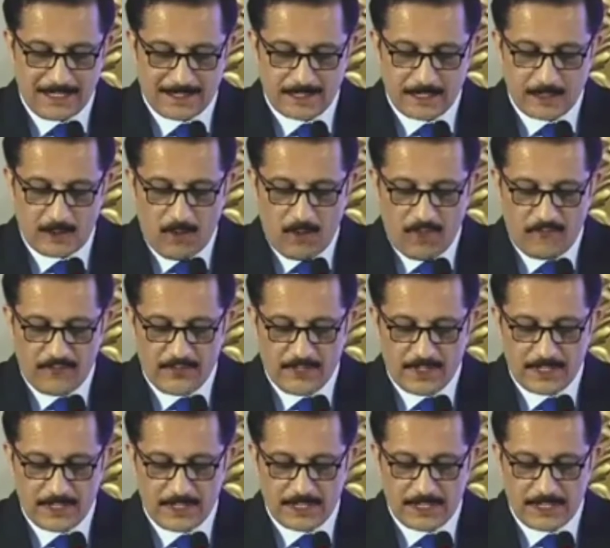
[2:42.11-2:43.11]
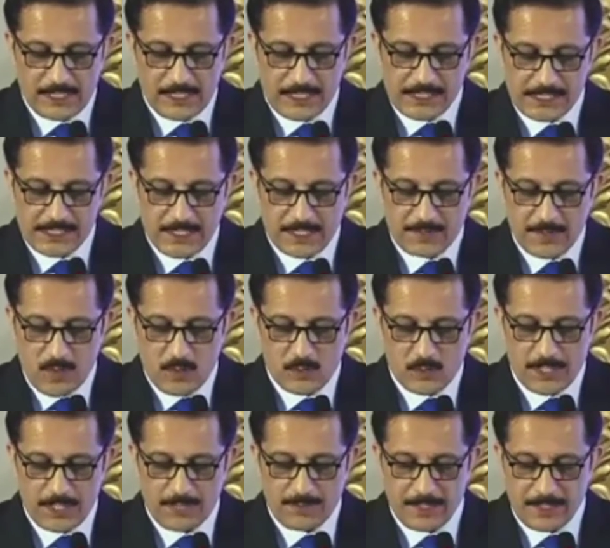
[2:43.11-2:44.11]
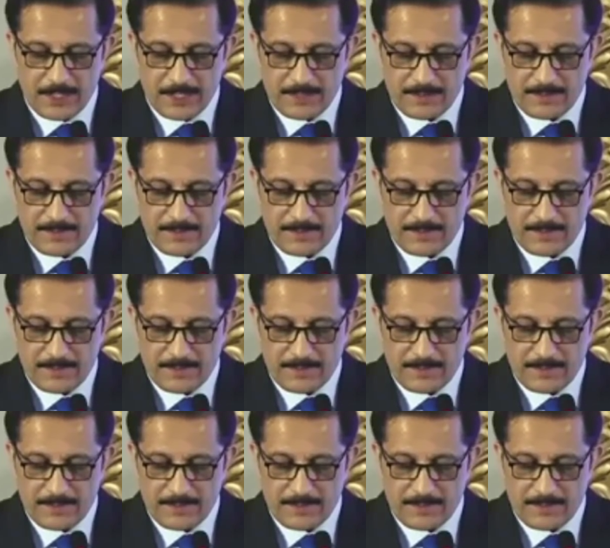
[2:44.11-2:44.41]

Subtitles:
are often insurmountable.